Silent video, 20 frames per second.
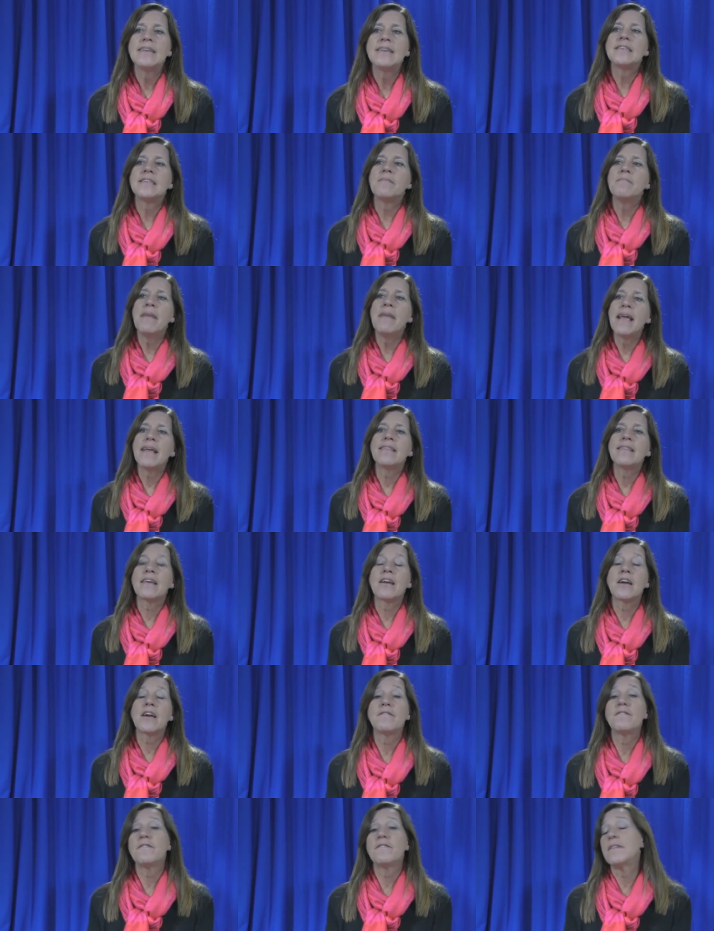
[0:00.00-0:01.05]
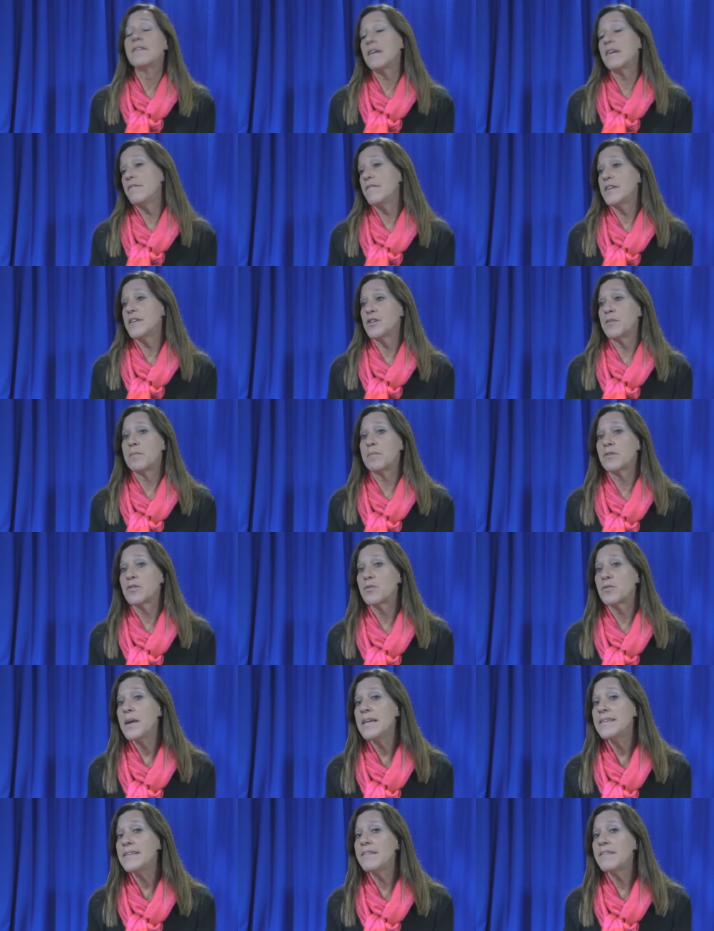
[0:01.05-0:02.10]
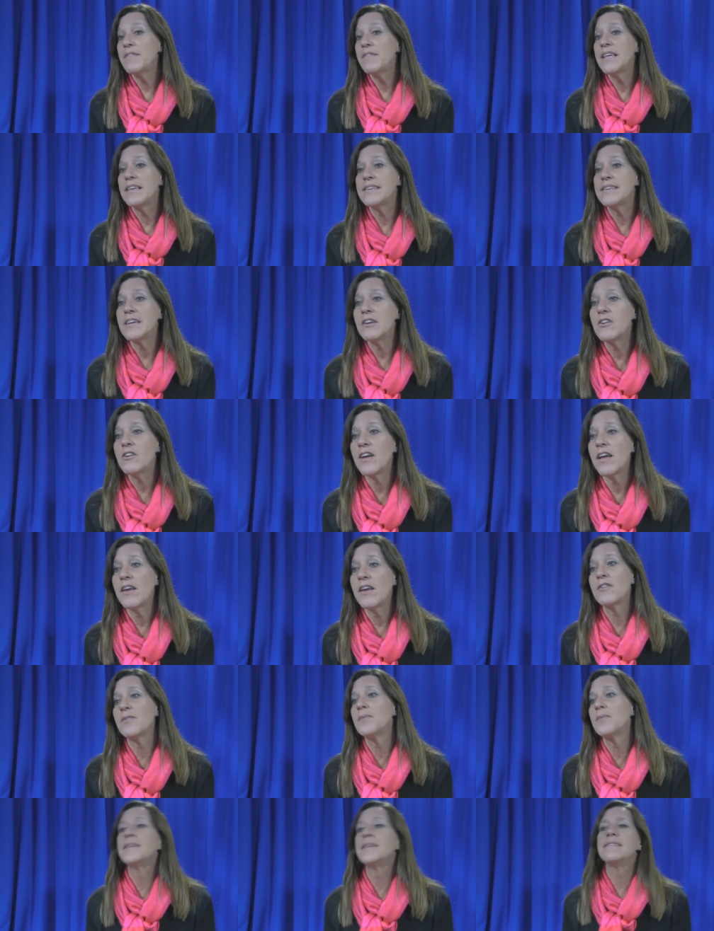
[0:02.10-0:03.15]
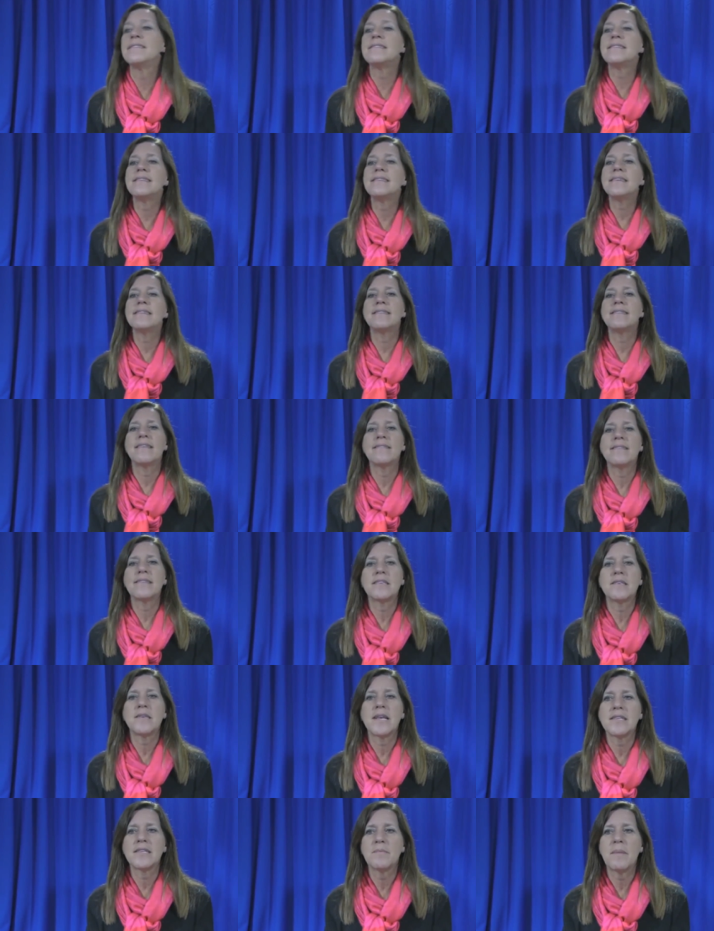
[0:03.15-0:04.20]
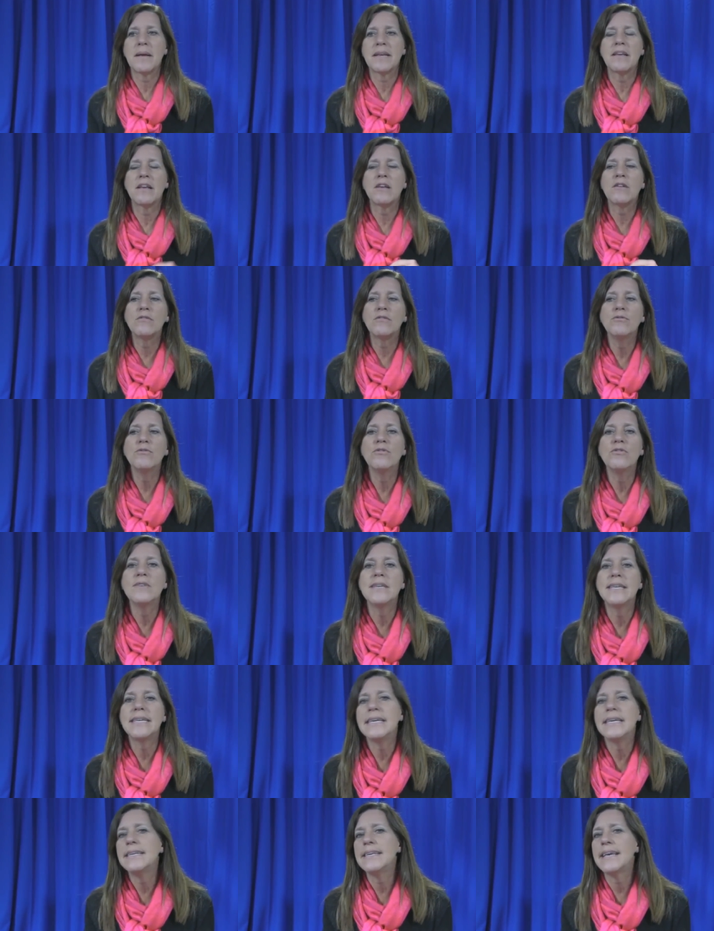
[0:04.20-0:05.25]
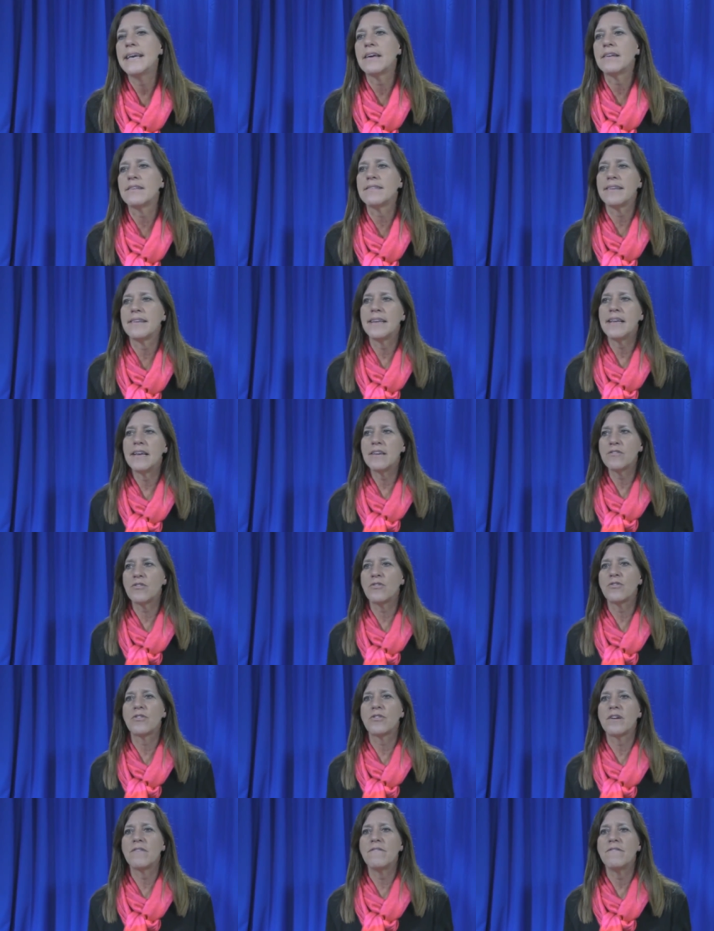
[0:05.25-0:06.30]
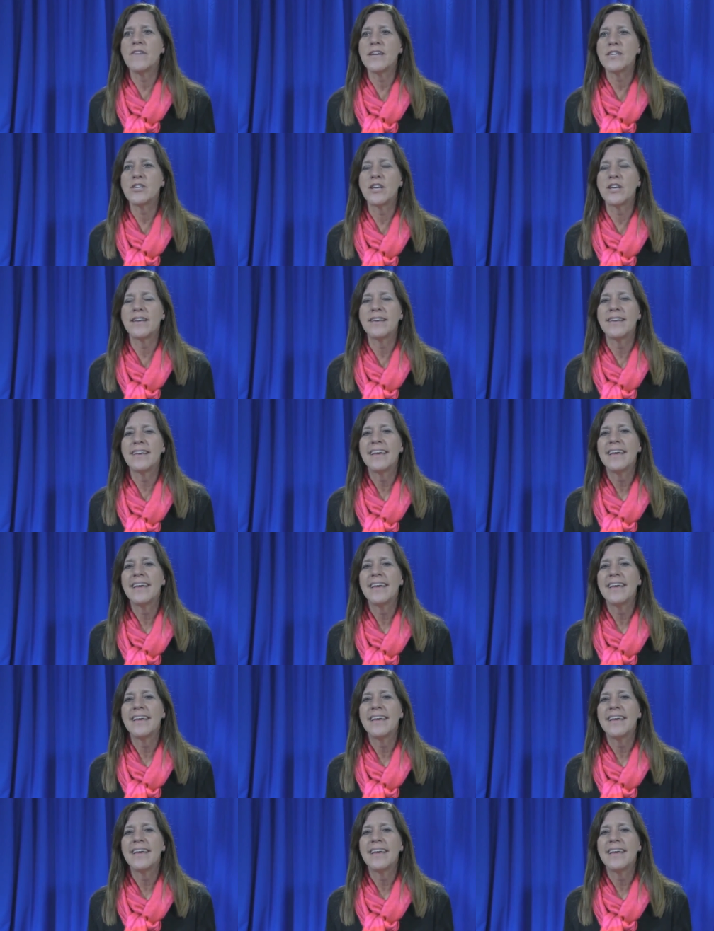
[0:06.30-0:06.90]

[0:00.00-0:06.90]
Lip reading: To make the confession persuasive, the interrogator will insist that the suspect include details in his or her confession,